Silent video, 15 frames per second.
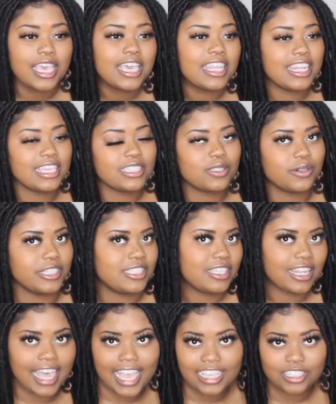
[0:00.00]
that's going
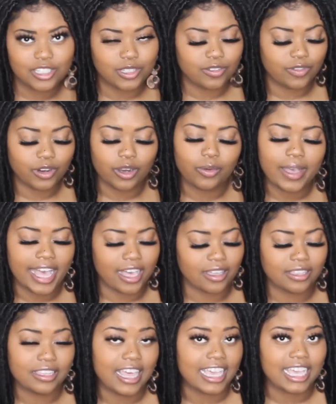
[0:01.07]
to last you for a
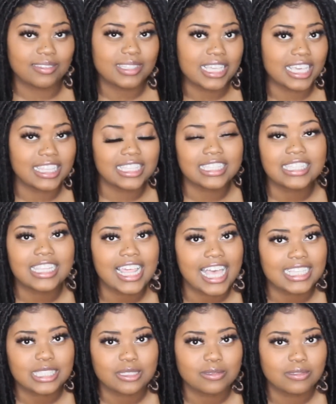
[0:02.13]
while. Like I said, this
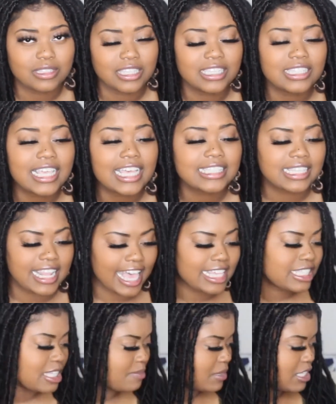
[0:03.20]
has
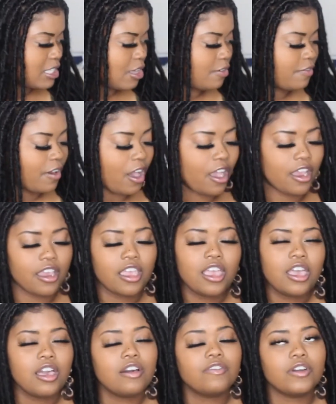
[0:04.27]
lasted me so far
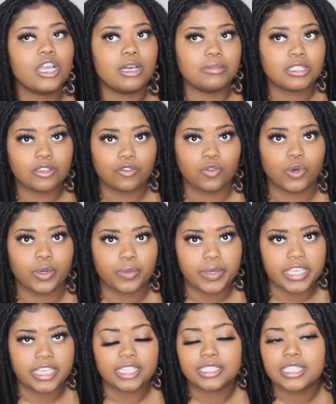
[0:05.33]
for up to 4
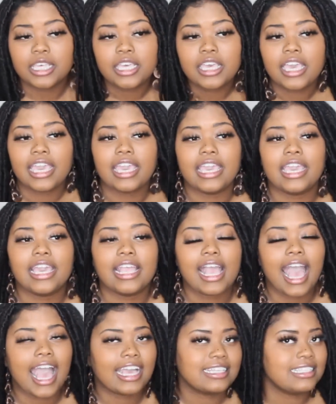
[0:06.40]
weeks, and
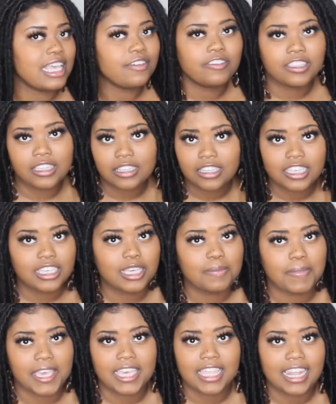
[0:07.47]
I definitely could
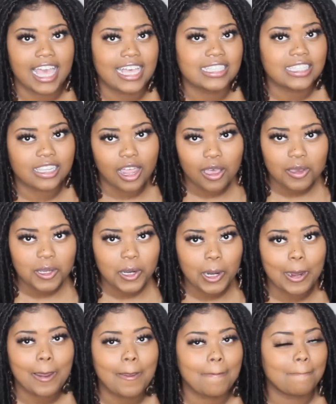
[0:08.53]
make it last
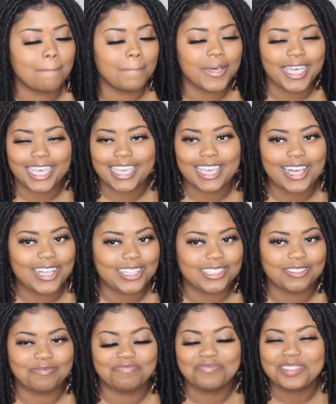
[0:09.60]
longer, but
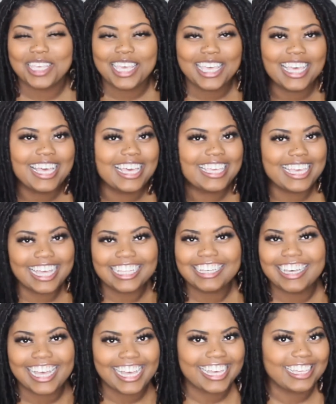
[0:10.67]
y'all know how
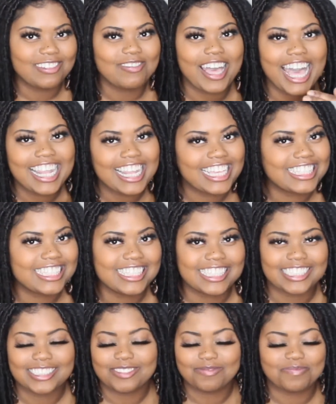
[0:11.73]
I am. I like
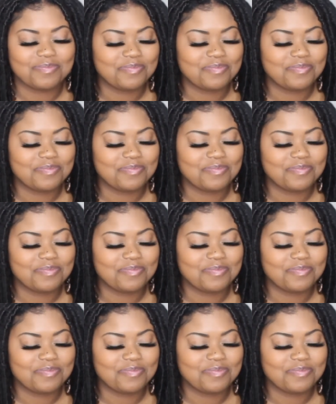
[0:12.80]
to